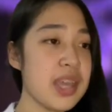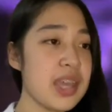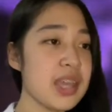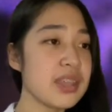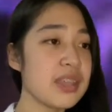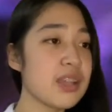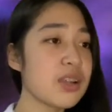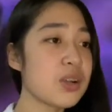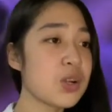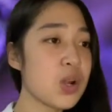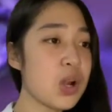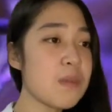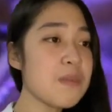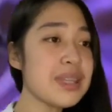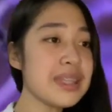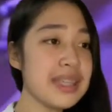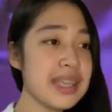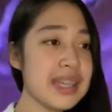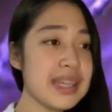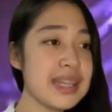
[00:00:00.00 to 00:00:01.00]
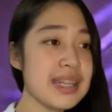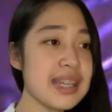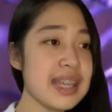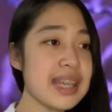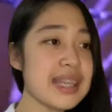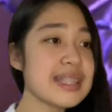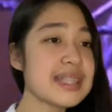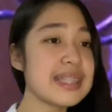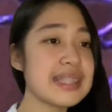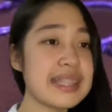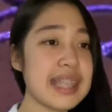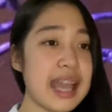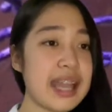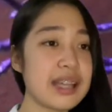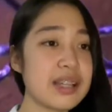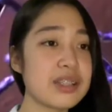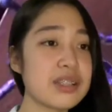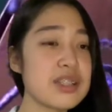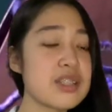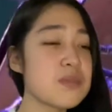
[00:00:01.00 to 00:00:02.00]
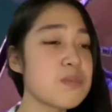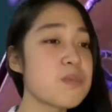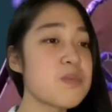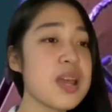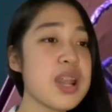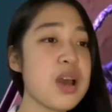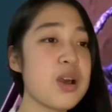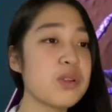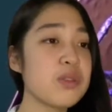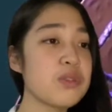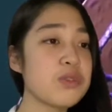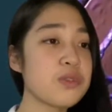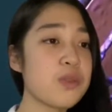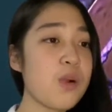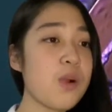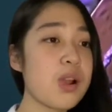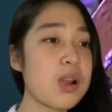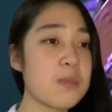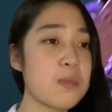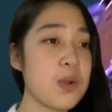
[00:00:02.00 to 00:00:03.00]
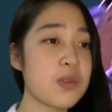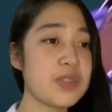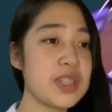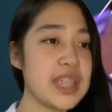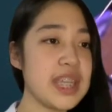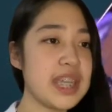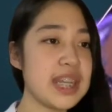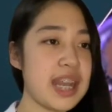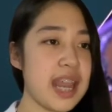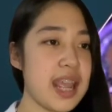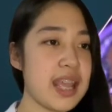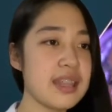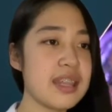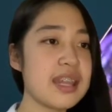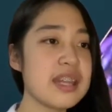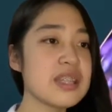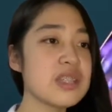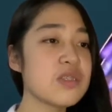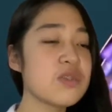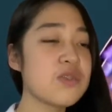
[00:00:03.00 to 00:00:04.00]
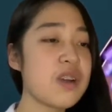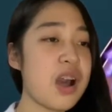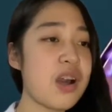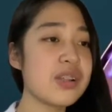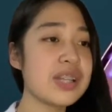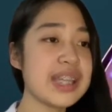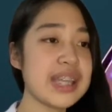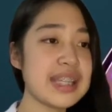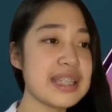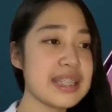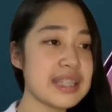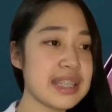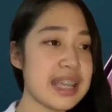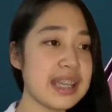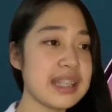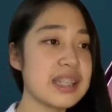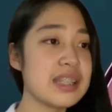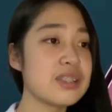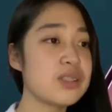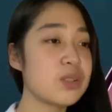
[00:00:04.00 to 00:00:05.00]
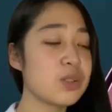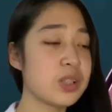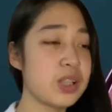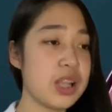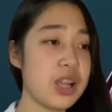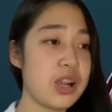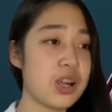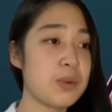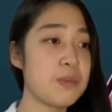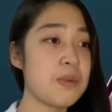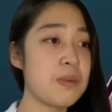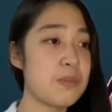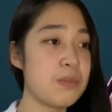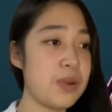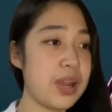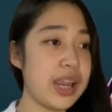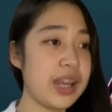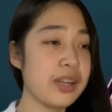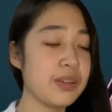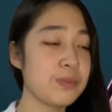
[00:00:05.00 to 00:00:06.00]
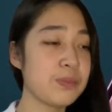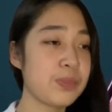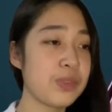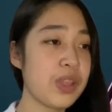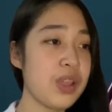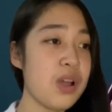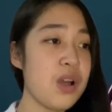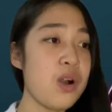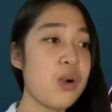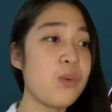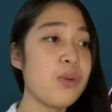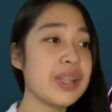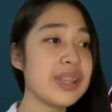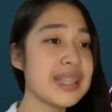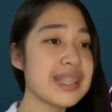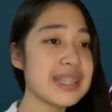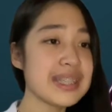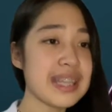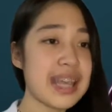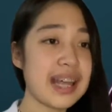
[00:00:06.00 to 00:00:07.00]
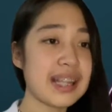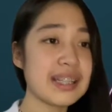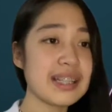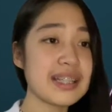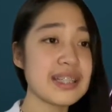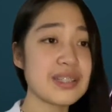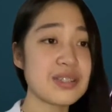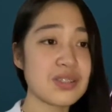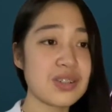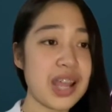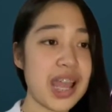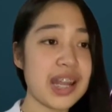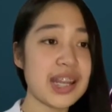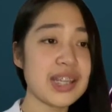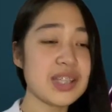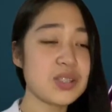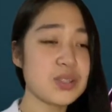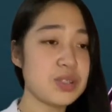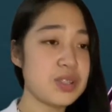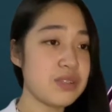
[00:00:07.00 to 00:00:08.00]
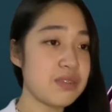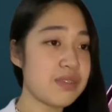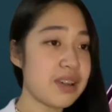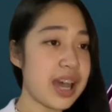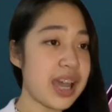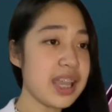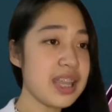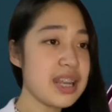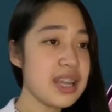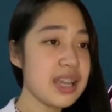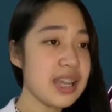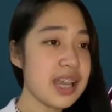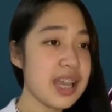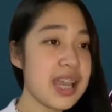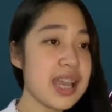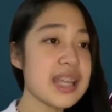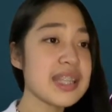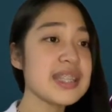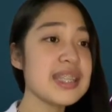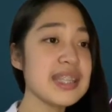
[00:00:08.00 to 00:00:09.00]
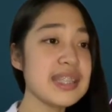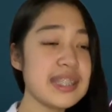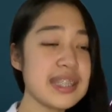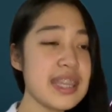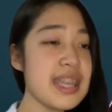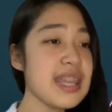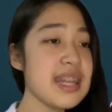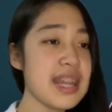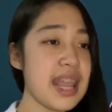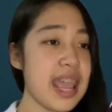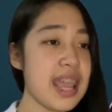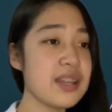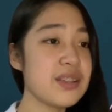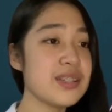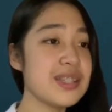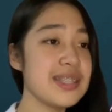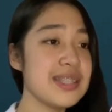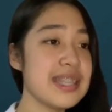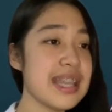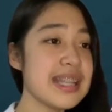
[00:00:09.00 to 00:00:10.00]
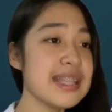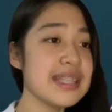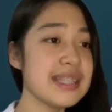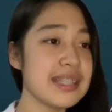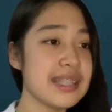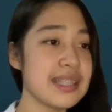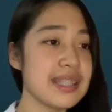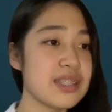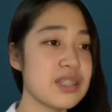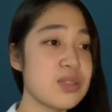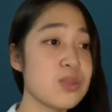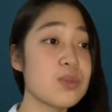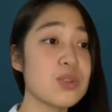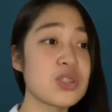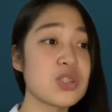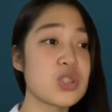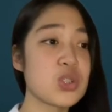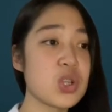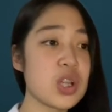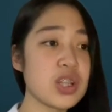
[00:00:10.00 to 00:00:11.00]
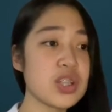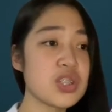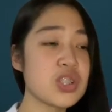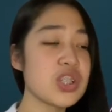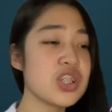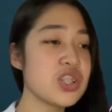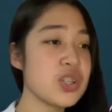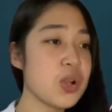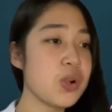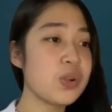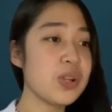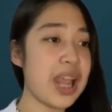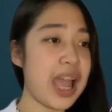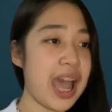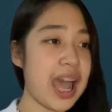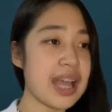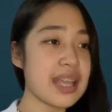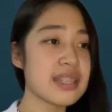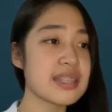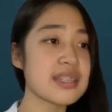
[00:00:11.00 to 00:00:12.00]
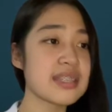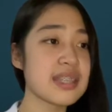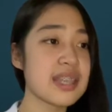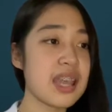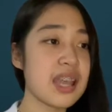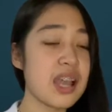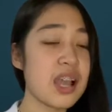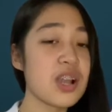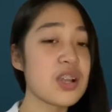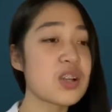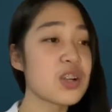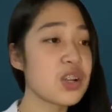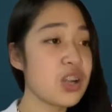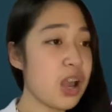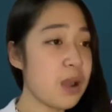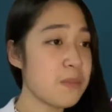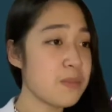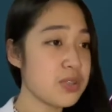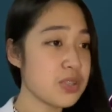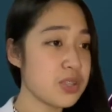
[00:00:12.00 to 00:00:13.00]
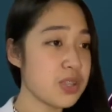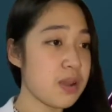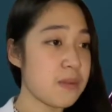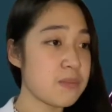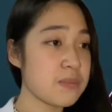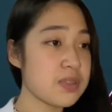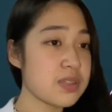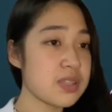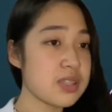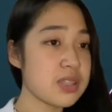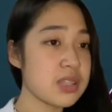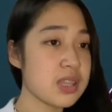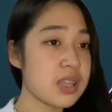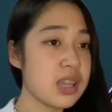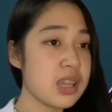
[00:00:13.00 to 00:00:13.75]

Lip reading: The chromatin is the tangled, spread out form of DNA that is found inside the nuclear membrane. When the cell is ready to divide, the DNA condenses to a structure known as chromosomes.